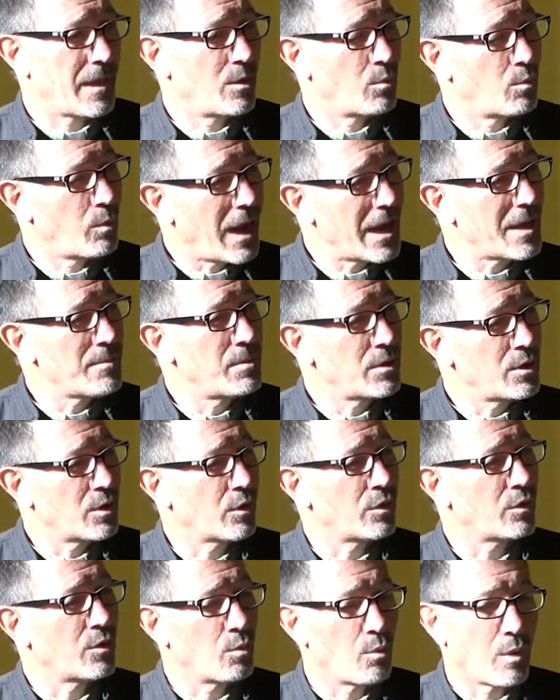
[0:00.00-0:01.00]
a way
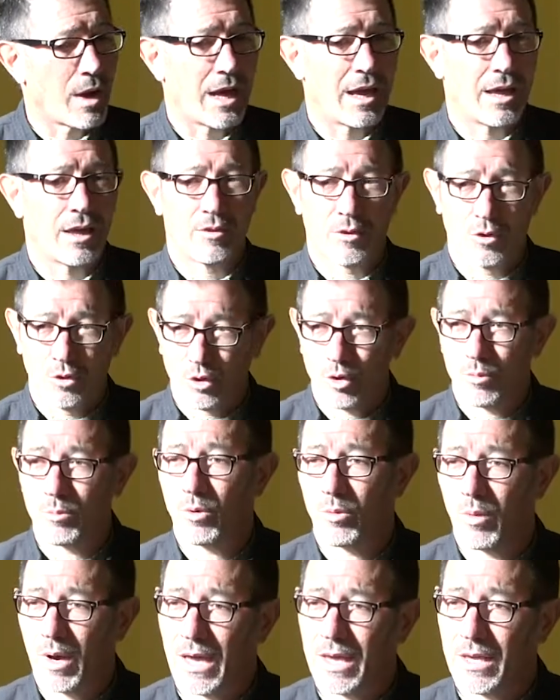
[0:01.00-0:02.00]
beyond the, way, the
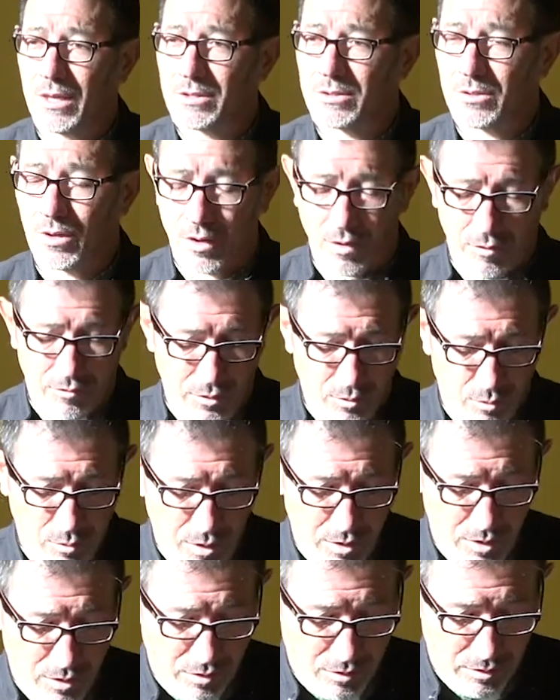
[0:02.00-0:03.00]
normal ways of the
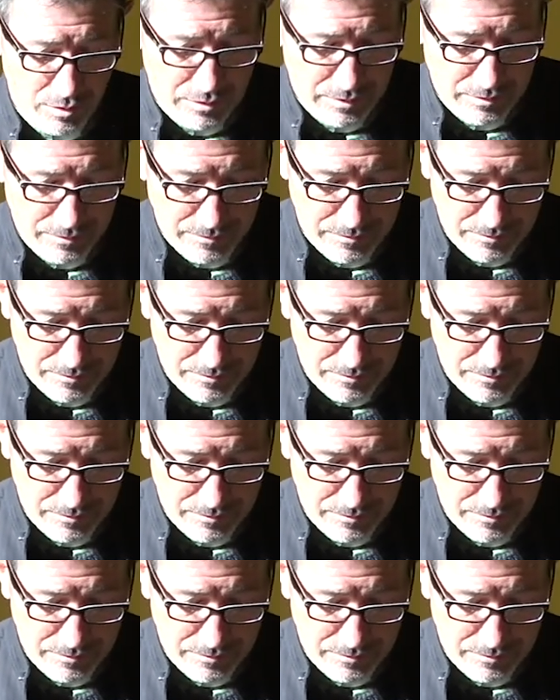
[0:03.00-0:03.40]
world.